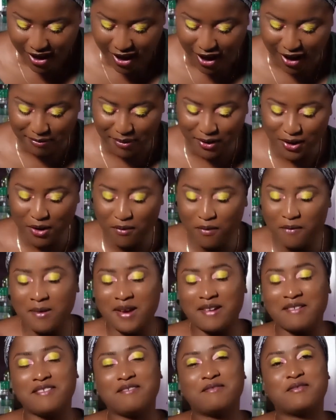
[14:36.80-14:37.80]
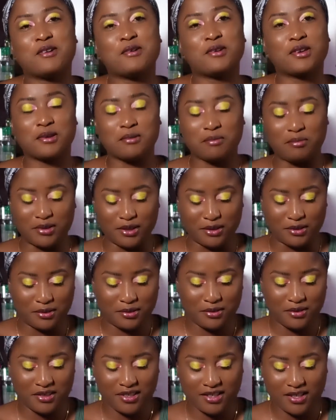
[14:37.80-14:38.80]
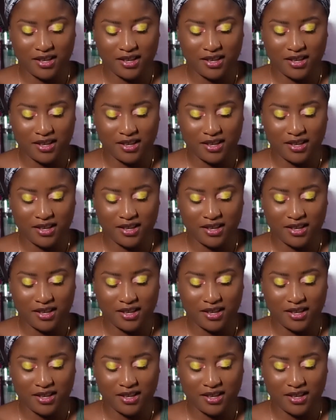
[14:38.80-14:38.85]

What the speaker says: I'll be going with my royal blue.